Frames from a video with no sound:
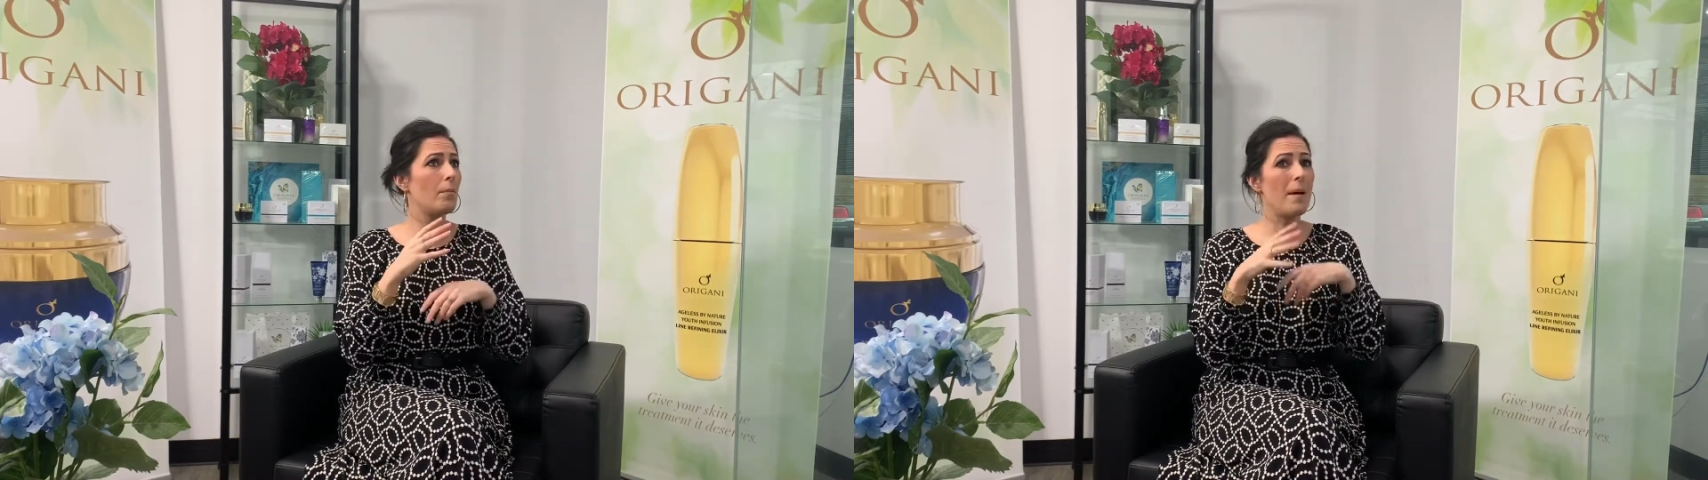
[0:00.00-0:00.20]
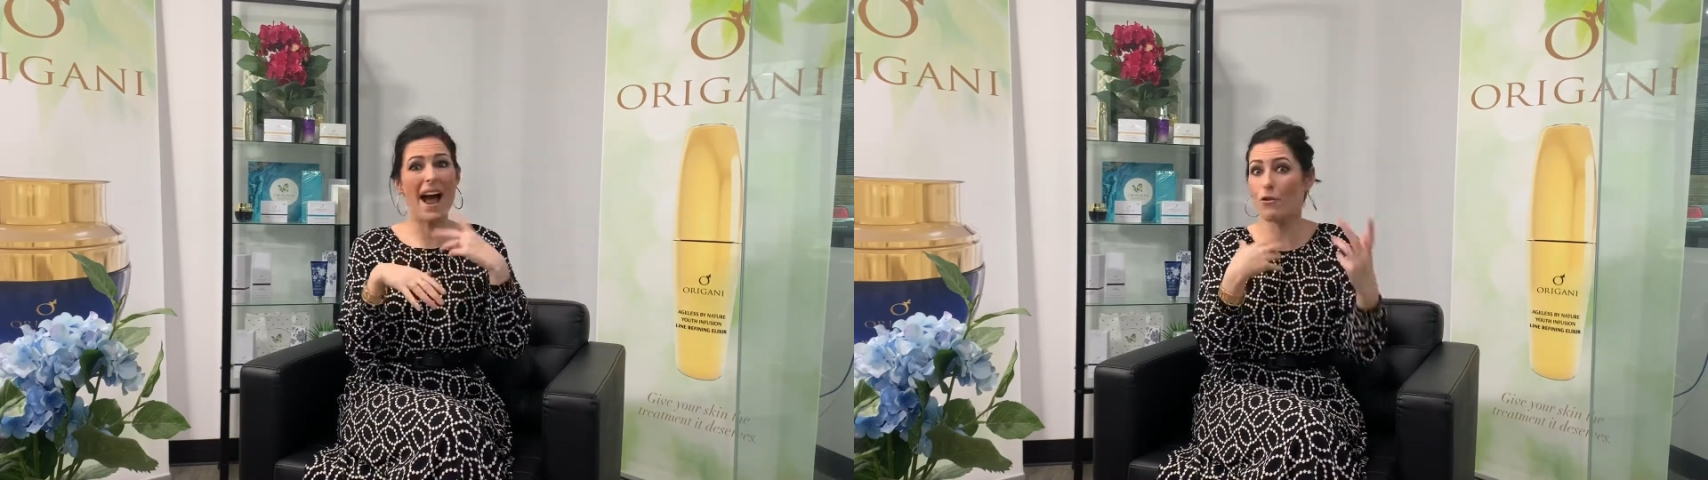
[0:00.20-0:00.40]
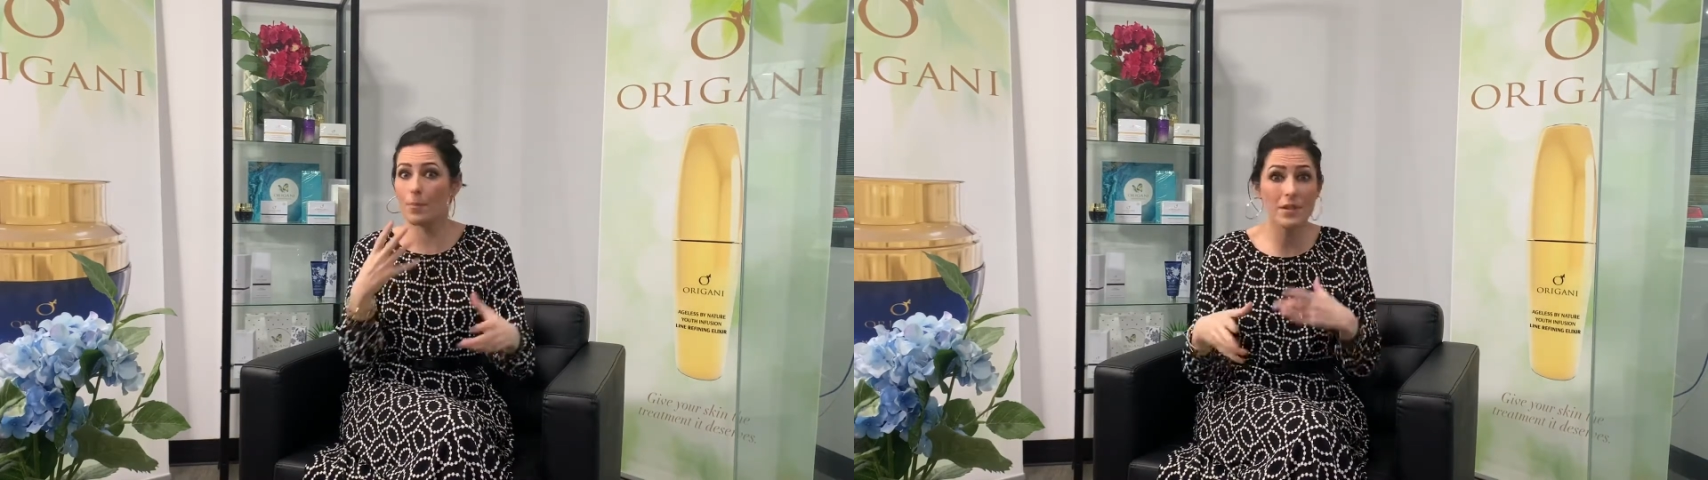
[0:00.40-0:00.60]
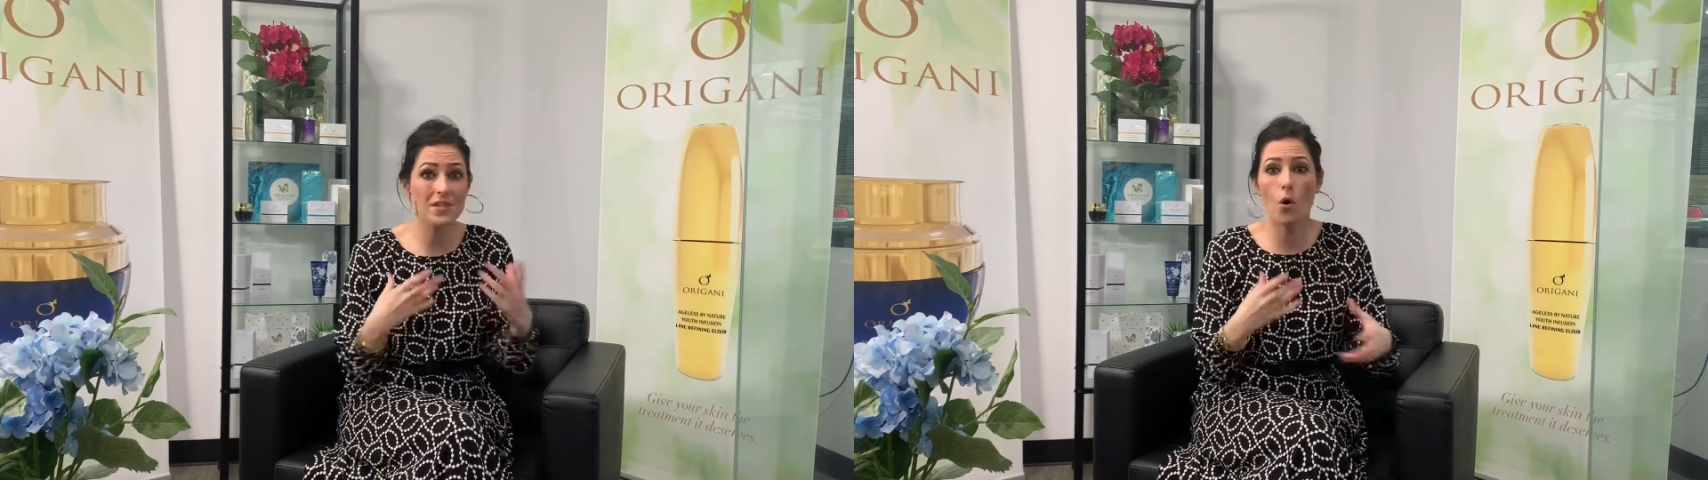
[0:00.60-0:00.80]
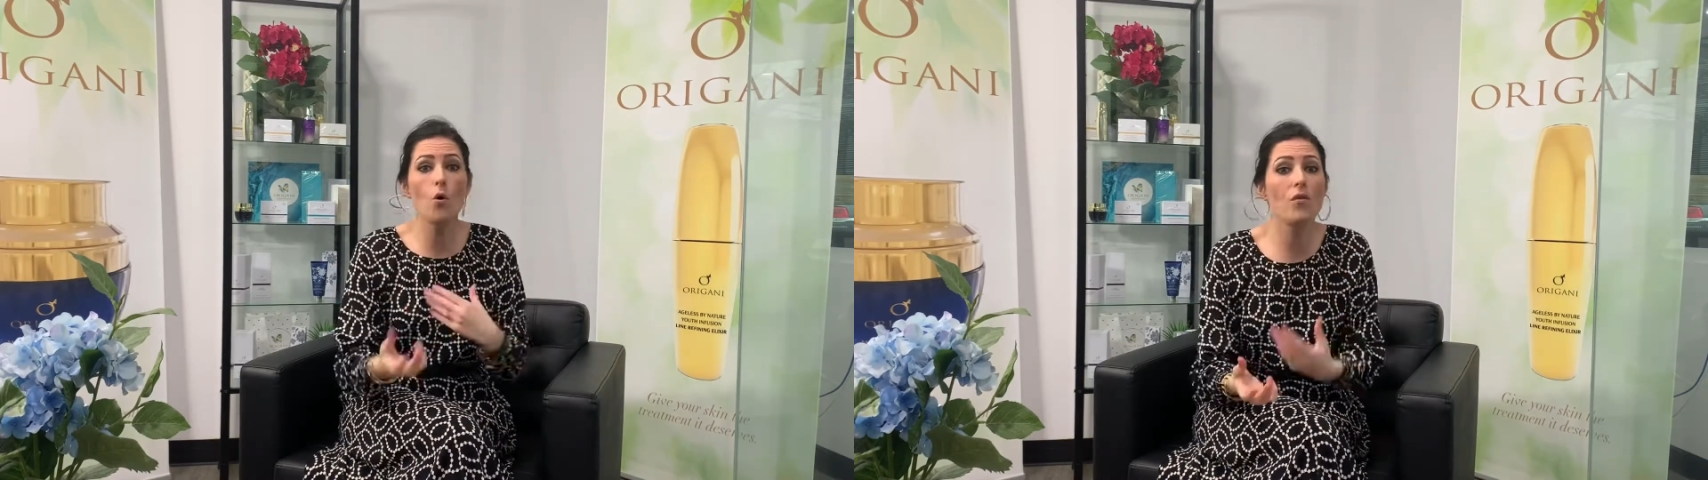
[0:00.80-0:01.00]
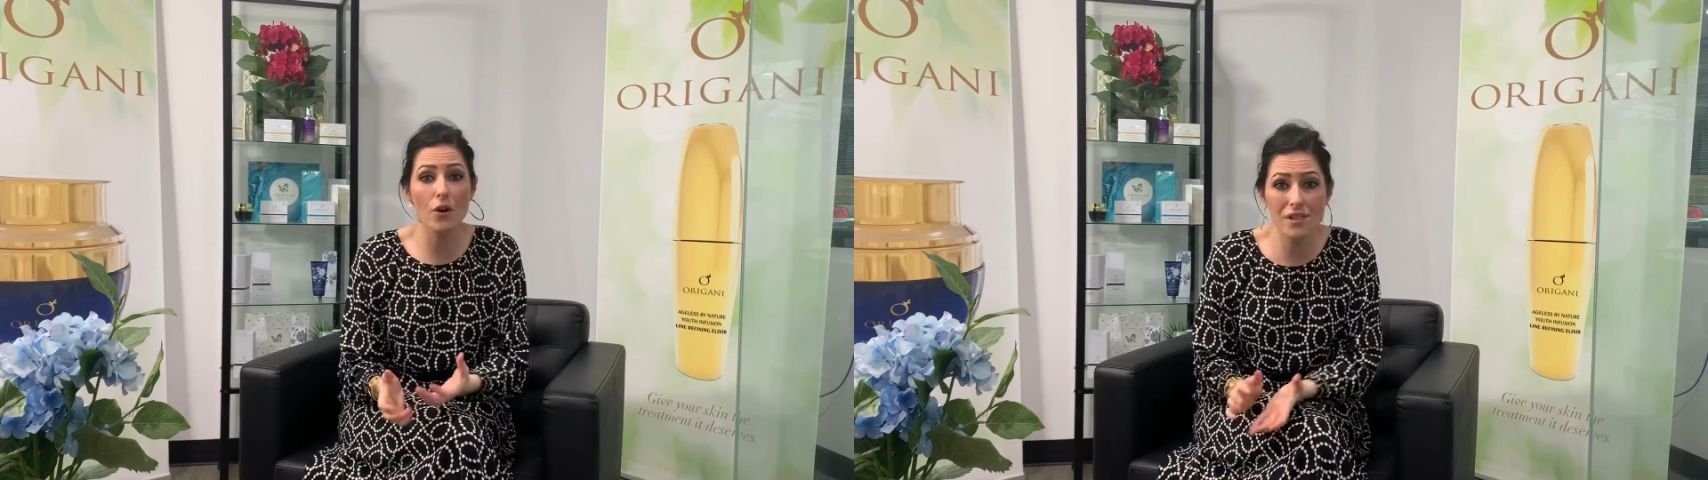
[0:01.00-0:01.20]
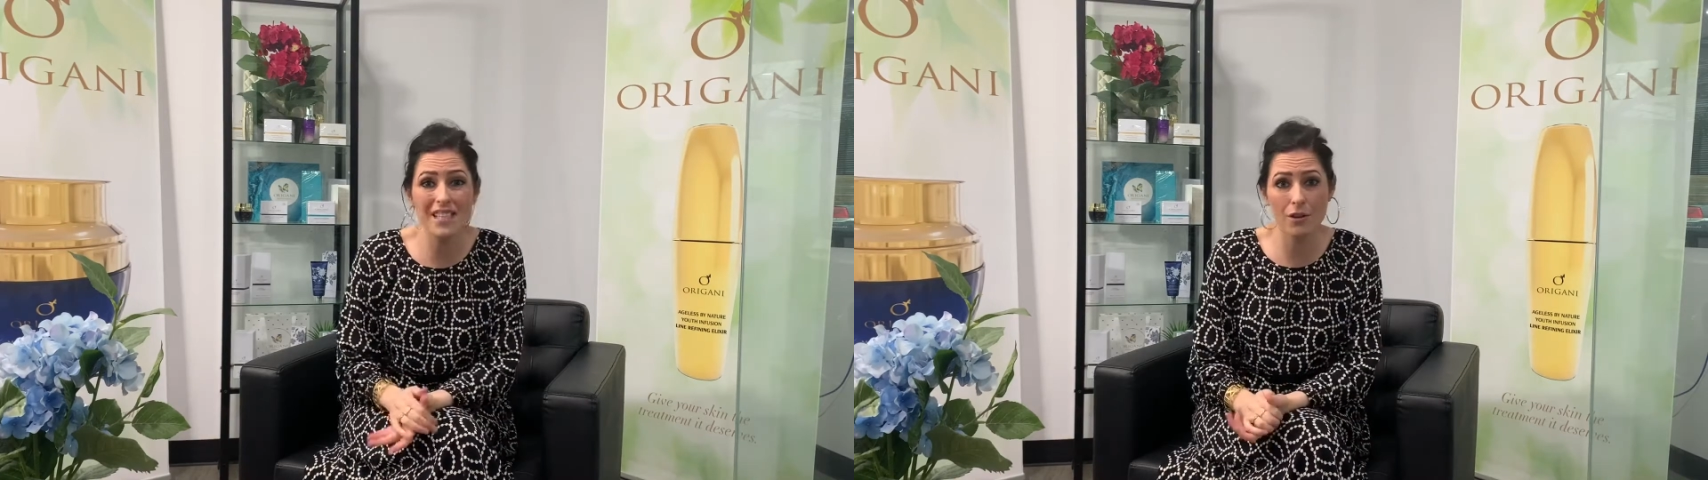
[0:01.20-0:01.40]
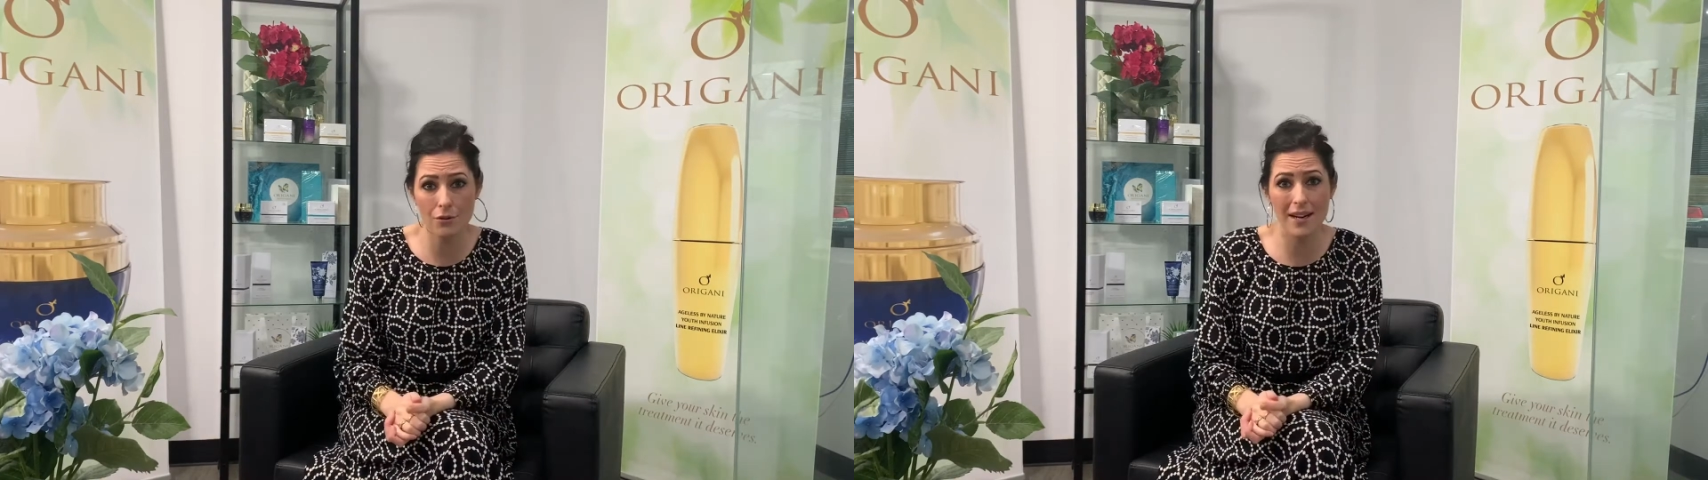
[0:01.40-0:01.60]
parabens, all those
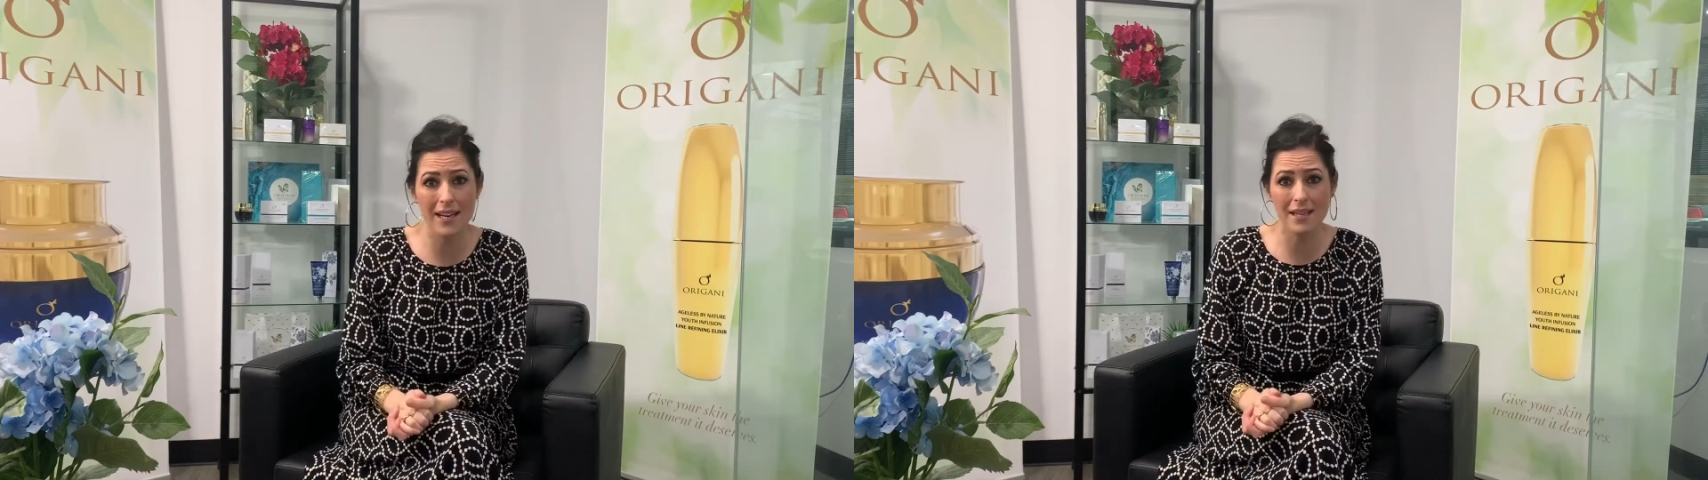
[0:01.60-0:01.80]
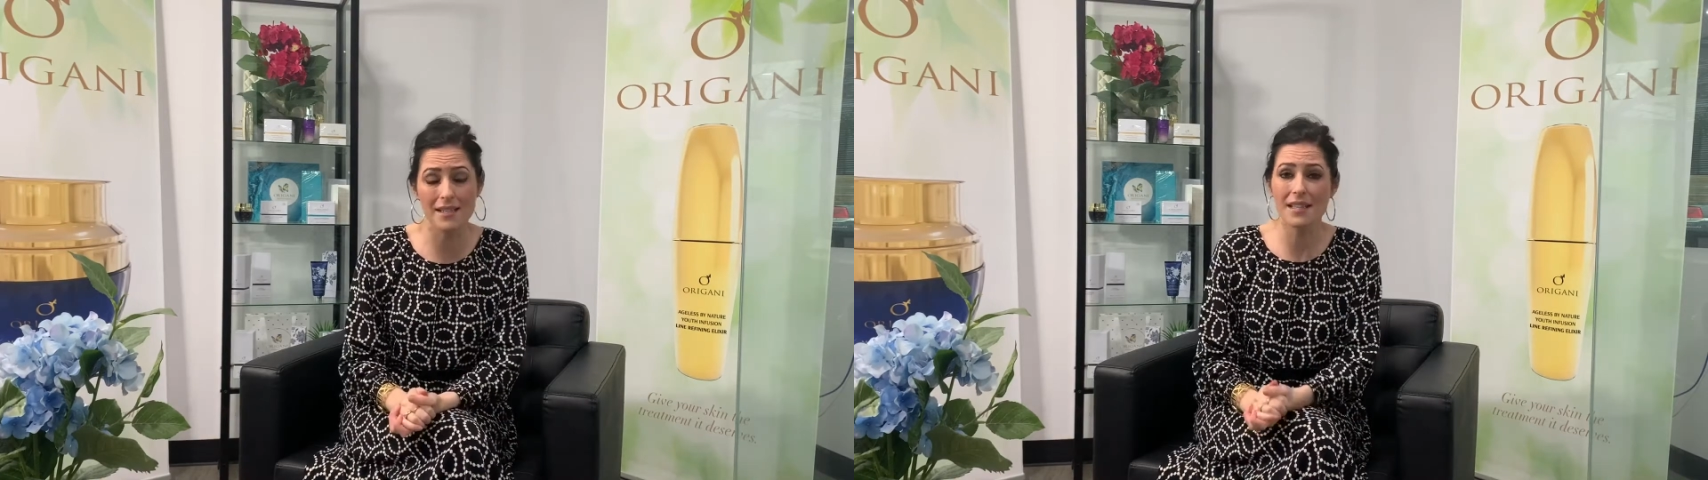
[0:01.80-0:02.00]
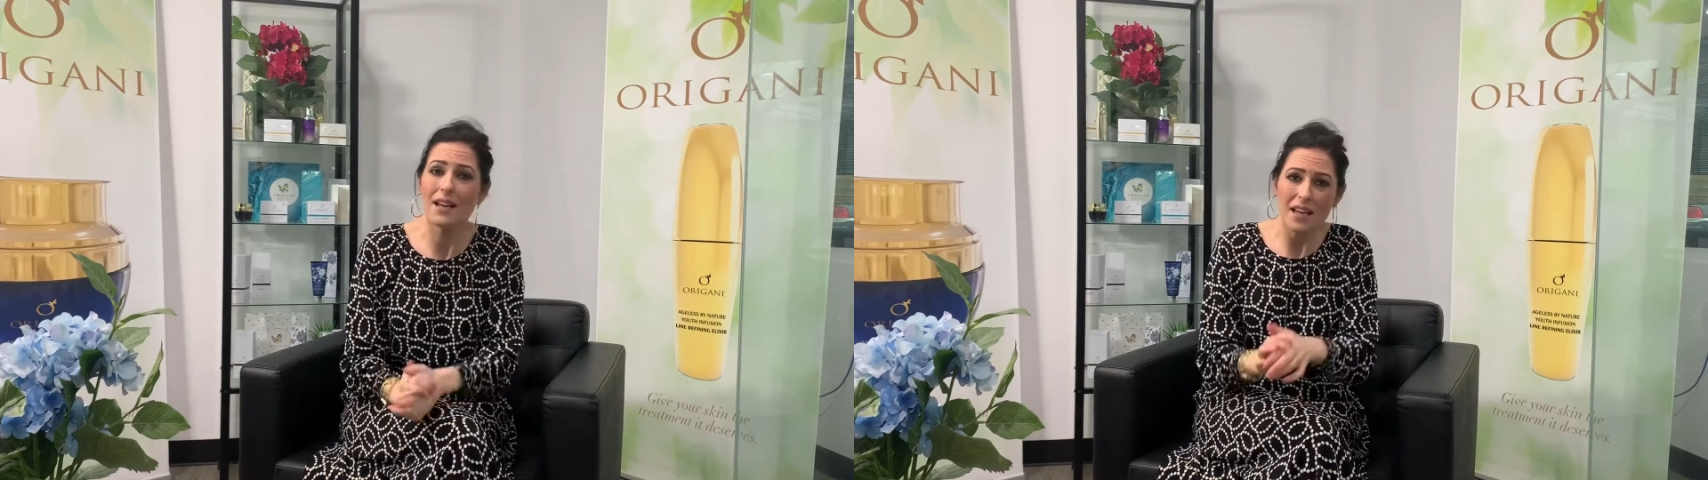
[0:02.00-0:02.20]
ingredients.